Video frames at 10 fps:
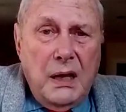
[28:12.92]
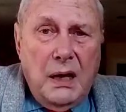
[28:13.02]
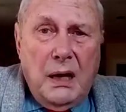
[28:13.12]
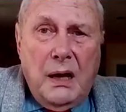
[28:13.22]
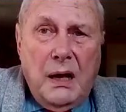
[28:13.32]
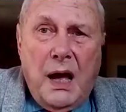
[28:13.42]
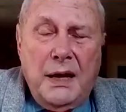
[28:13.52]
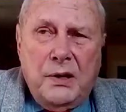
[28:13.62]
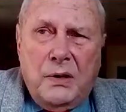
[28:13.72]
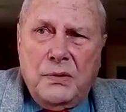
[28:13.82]
I
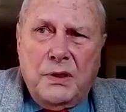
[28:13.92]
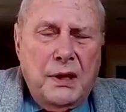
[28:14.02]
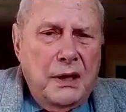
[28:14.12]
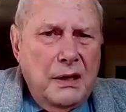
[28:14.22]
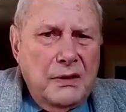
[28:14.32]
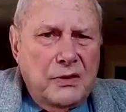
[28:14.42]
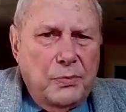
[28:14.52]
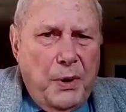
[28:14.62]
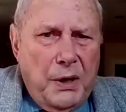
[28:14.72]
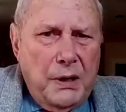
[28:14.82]
don't think it's
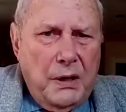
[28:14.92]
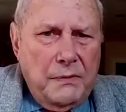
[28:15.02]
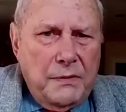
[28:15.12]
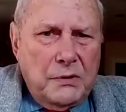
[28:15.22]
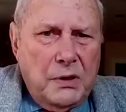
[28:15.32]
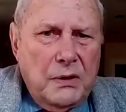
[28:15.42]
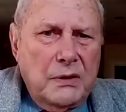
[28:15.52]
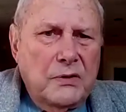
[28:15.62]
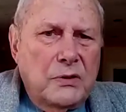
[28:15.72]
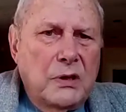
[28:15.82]
smart of the
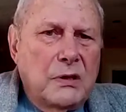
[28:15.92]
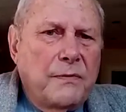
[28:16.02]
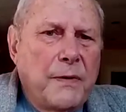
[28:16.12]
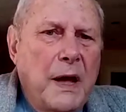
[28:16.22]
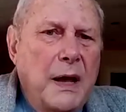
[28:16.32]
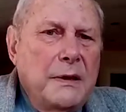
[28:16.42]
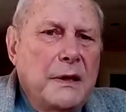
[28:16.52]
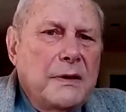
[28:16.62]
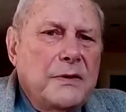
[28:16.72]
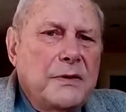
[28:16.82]
Turks to define
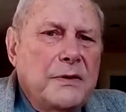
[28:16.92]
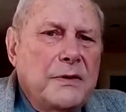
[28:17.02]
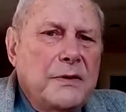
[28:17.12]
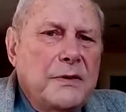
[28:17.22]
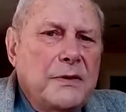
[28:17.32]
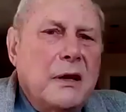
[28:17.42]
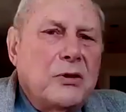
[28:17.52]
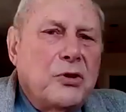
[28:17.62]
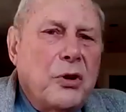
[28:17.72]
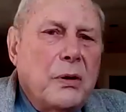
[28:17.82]
this in ethnic
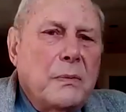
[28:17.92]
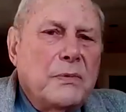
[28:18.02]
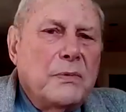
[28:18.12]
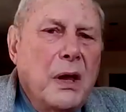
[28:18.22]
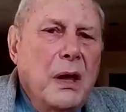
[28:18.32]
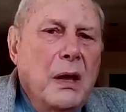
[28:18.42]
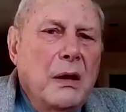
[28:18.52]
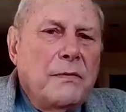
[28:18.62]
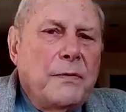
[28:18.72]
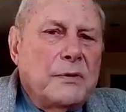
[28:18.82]
terms
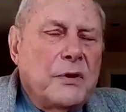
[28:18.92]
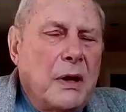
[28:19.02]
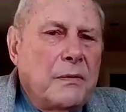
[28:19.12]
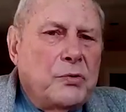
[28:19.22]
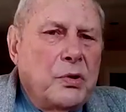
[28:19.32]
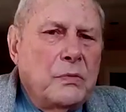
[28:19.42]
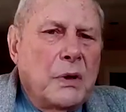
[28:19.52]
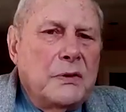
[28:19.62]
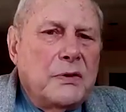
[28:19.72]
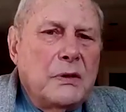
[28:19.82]
for two
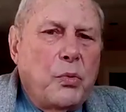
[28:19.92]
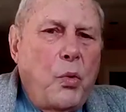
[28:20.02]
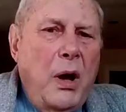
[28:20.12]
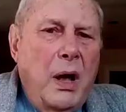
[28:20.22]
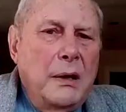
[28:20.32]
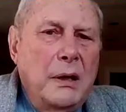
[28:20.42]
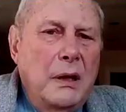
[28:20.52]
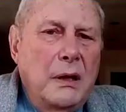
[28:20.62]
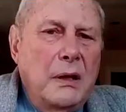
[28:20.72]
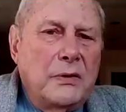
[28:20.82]
reasons. One
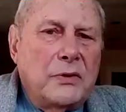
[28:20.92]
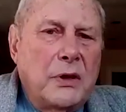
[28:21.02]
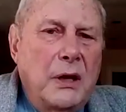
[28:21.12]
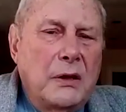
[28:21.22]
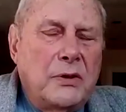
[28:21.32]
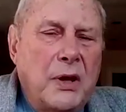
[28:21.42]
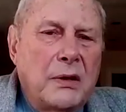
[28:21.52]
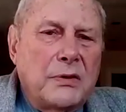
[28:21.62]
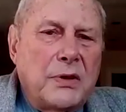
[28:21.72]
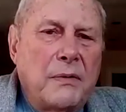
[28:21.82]
is that it
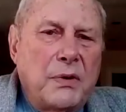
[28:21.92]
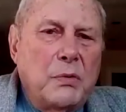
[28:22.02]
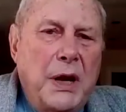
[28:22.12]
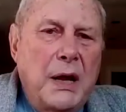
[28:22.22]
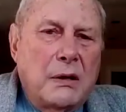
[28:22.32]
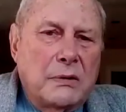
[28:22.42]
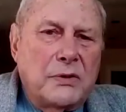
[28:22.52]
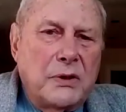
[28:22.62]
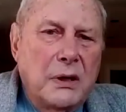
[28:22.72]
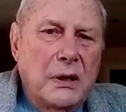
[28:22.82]
tells everyone
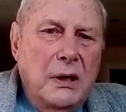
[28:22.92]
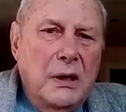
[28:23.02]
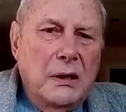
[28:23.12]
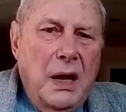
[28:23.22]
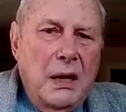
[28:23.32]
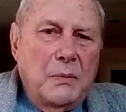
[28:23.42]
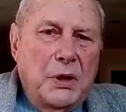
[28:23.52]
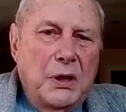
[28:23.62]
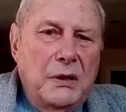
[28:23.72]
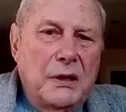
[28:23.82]
else,
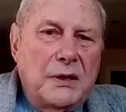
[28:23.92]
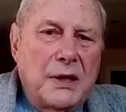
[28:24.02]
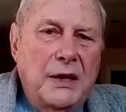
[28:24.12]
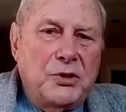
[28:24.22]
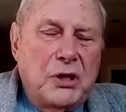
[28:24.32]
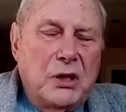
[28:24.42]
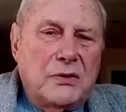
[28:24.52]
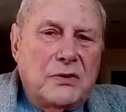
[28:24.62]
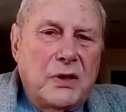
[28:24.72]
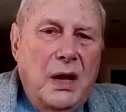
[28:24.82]
namely the
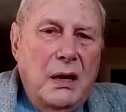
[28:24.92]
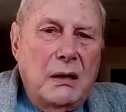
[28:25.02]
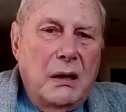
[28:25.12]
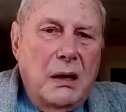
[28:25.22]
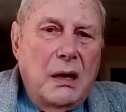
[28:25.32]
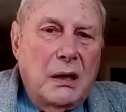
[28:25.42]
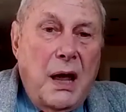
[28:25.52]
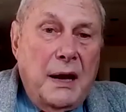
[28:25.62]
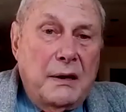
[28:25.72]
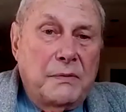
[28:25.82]
Tajiks and a
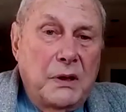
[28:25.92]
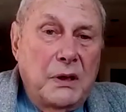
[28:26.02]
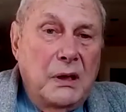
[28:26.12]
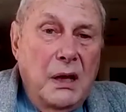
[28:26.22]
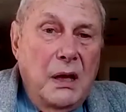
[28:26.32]
lot of the